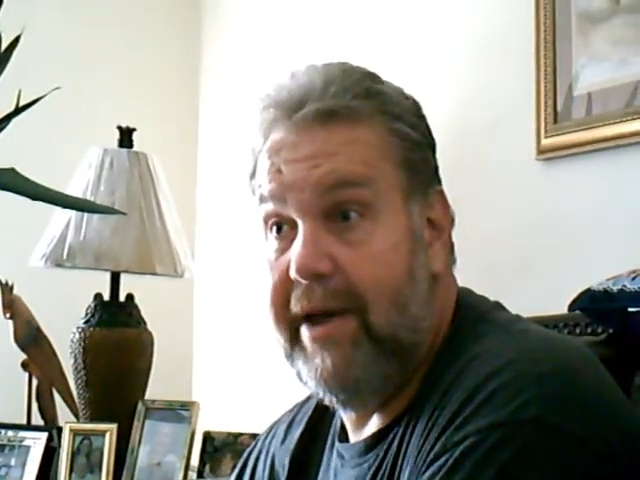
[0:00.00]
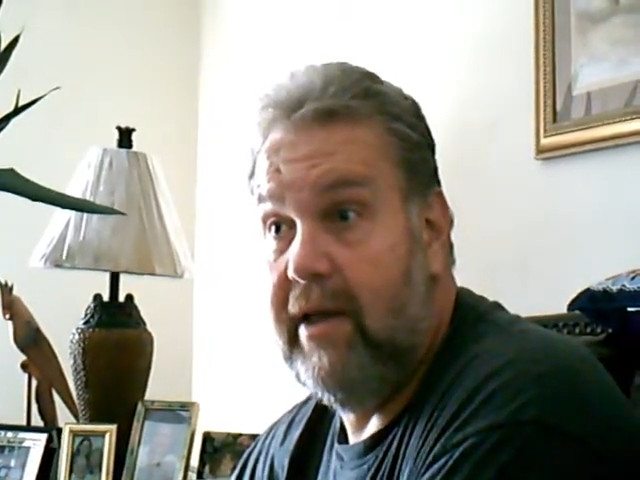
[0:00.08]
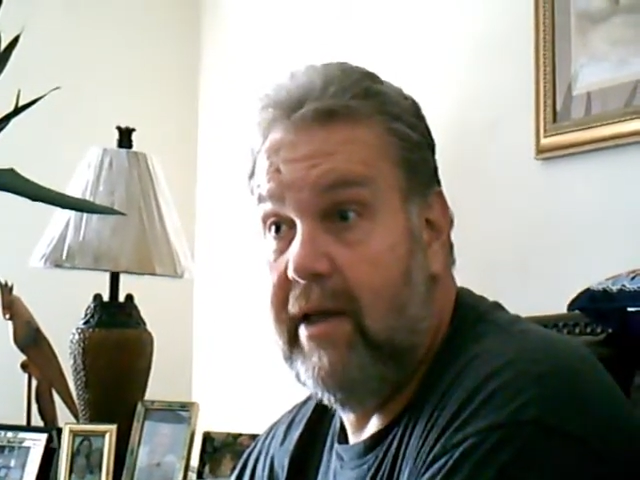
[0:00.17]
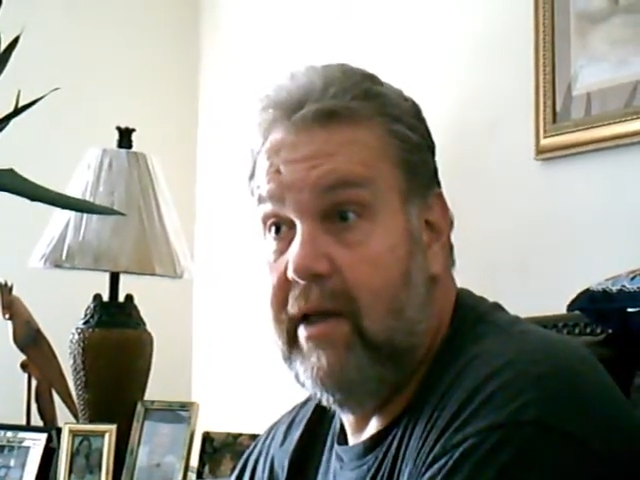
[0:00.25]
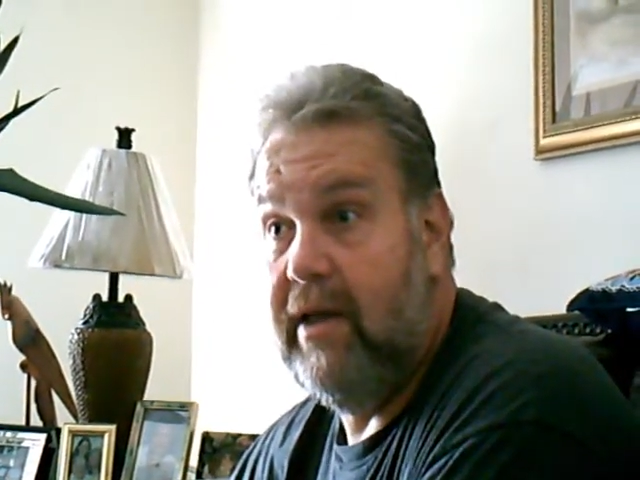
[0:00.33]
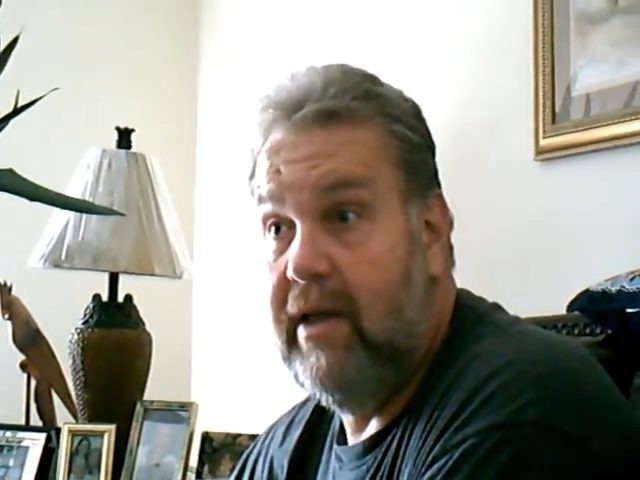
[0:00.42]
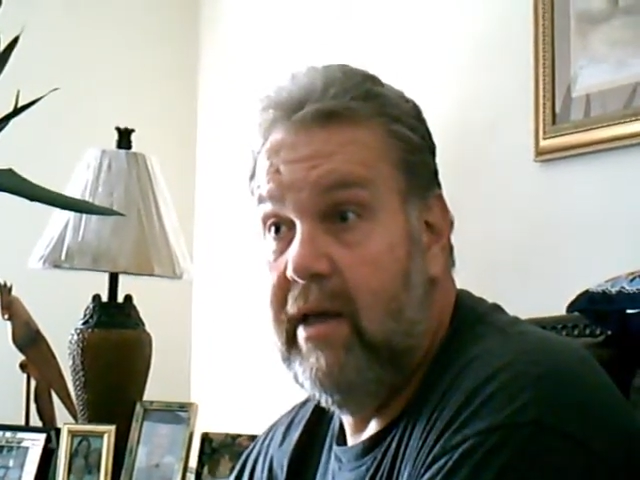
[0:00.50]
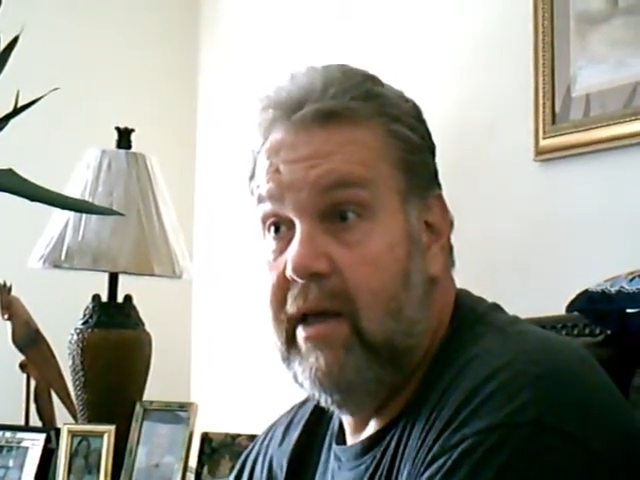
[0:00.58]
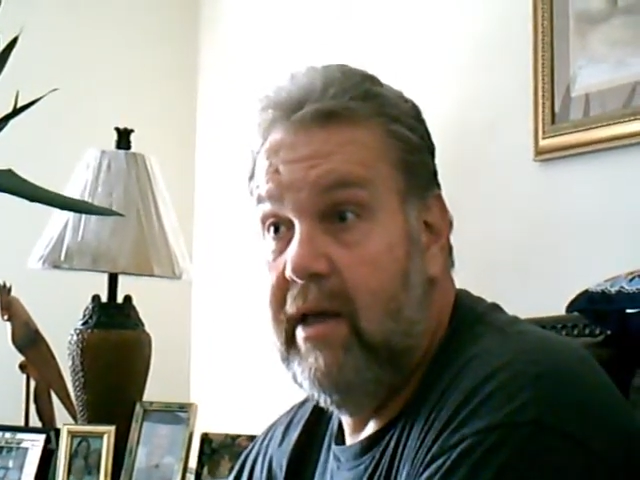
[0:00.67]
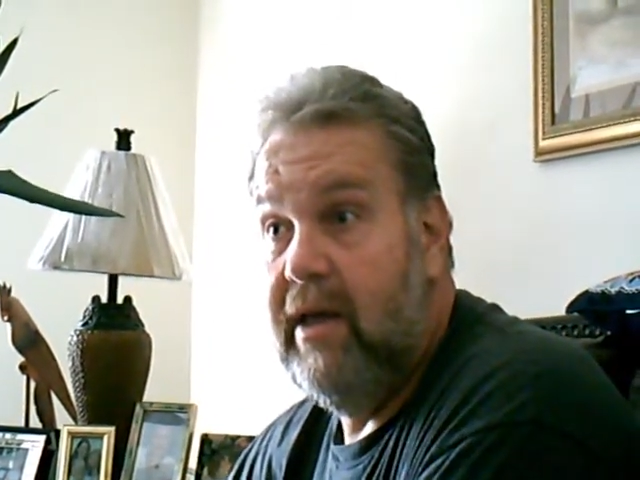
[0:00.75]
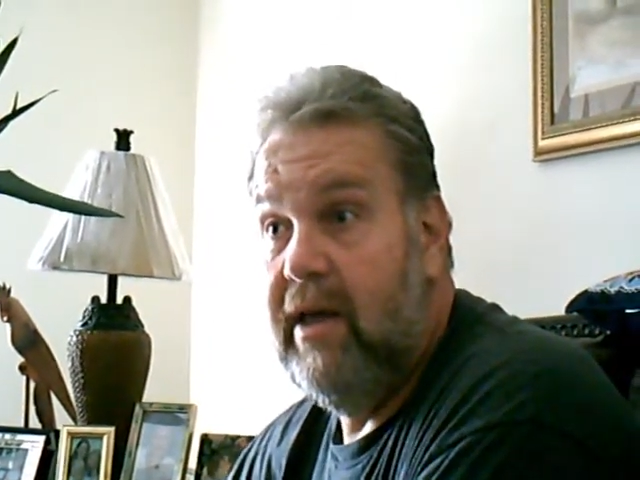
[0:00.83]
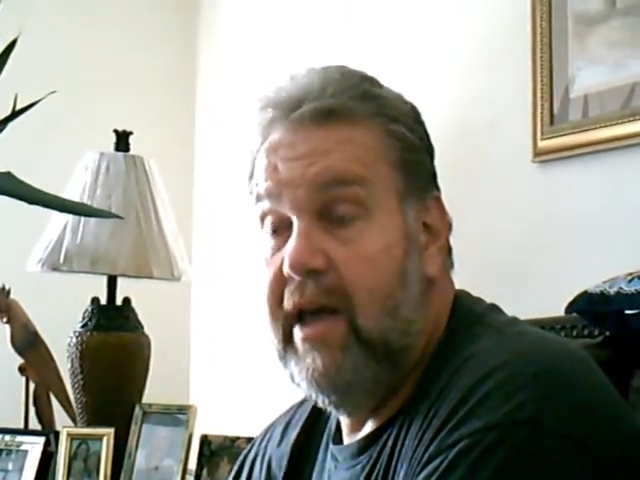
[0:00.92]
right?
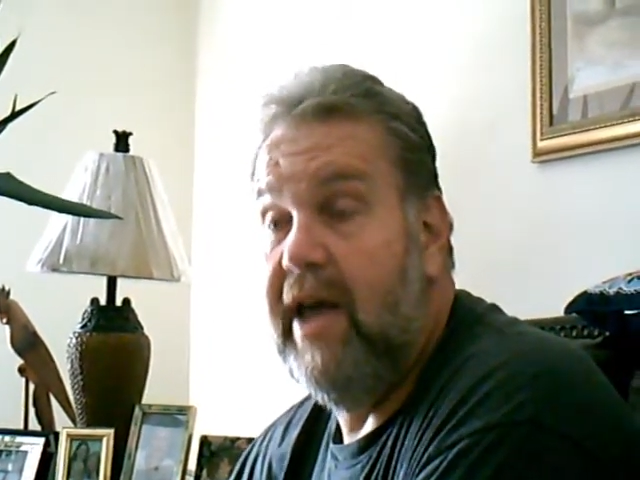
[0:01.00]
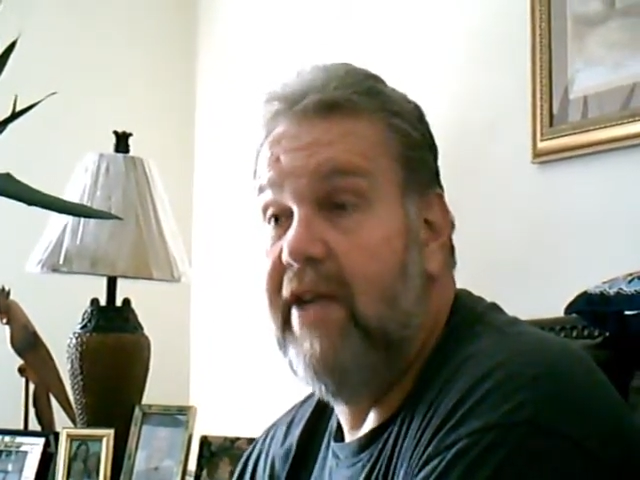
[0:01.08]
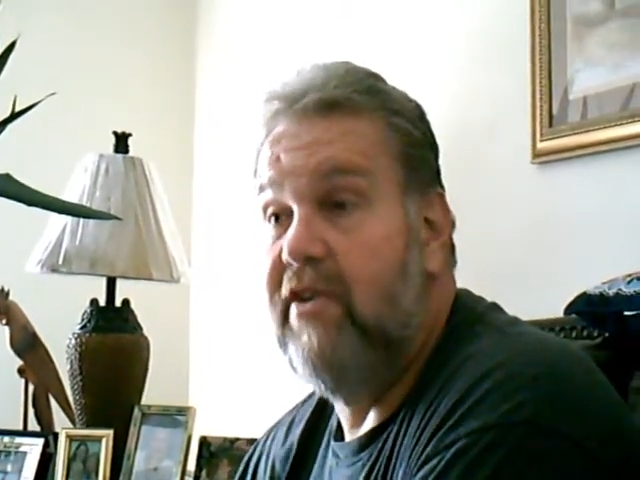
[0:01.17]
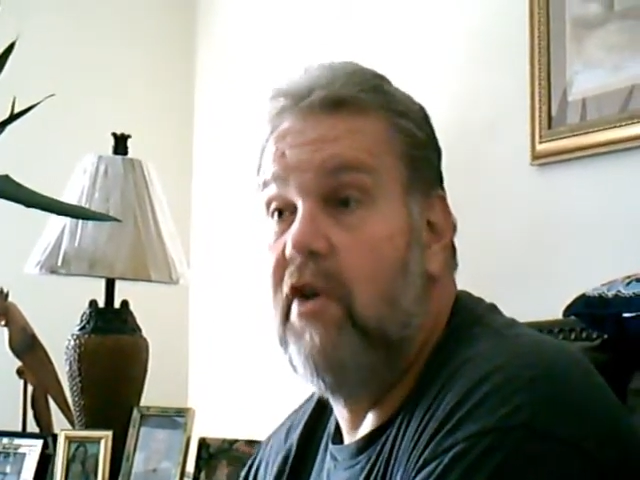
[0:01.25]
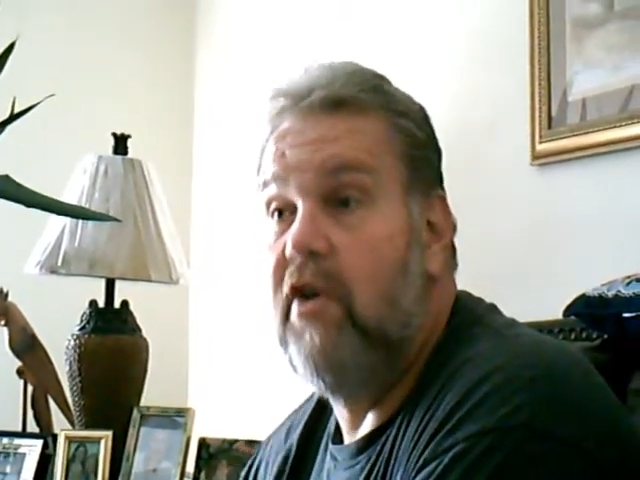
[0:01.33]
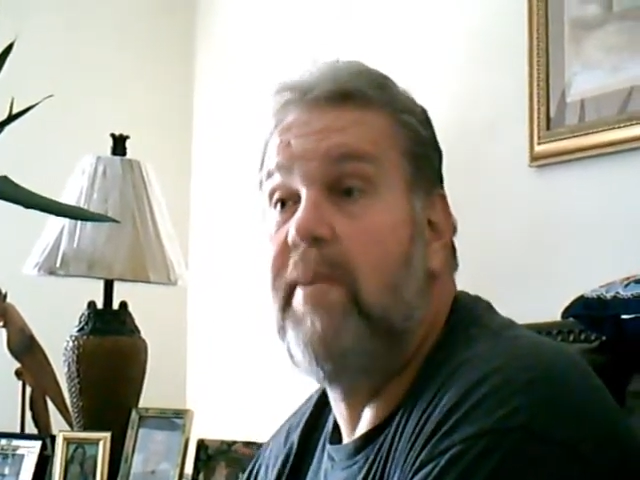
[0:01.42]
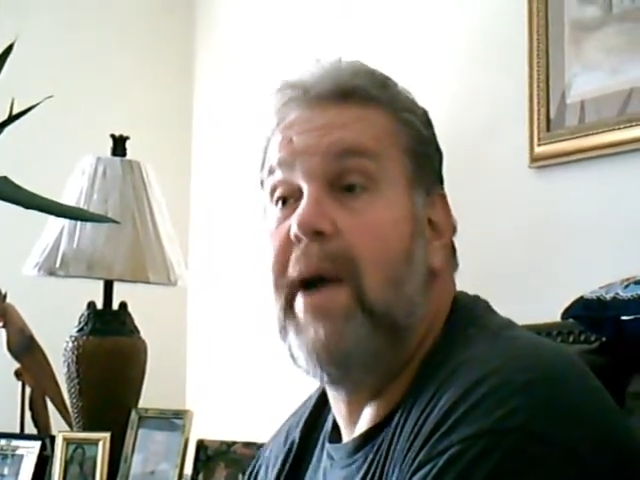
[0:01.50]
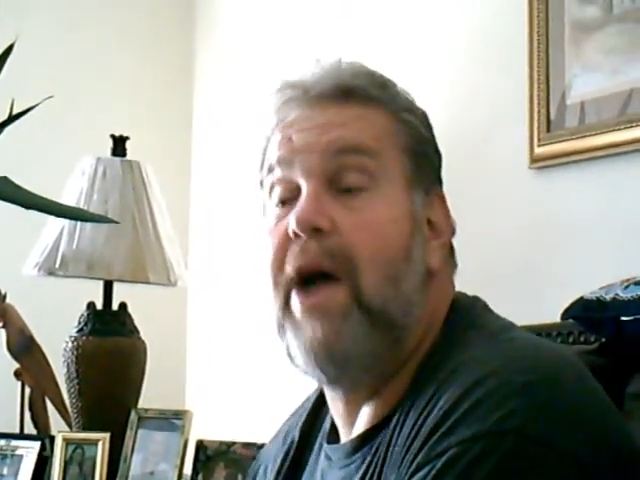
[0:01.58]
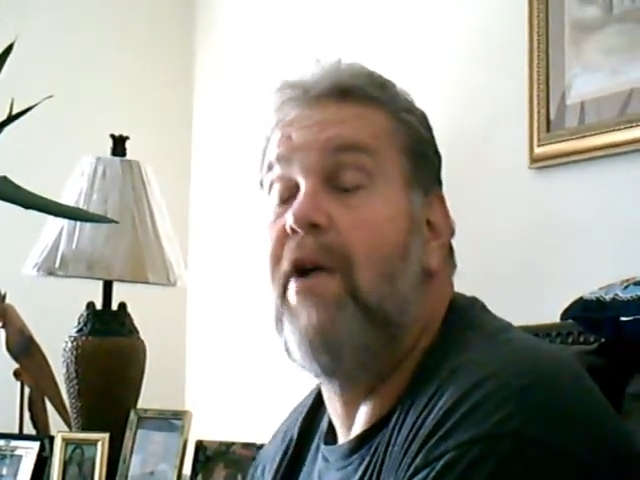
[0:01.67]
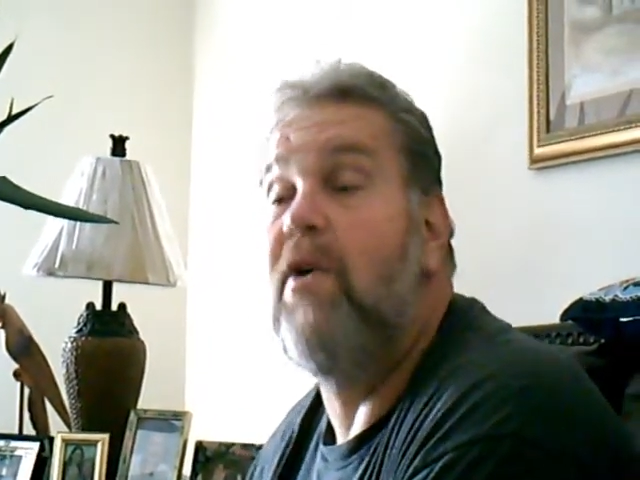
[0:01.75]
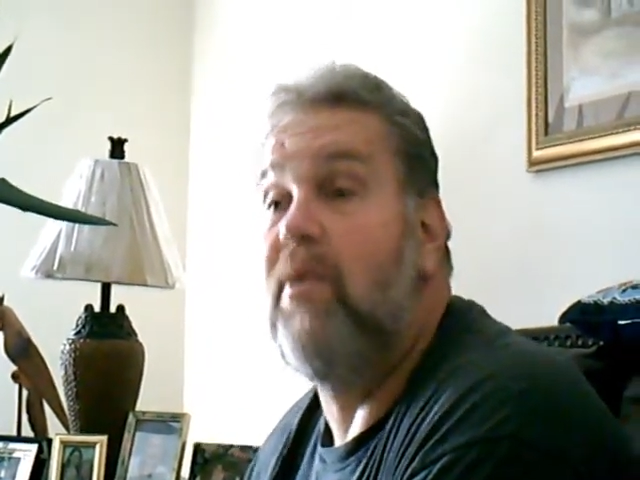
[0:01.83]
And you're only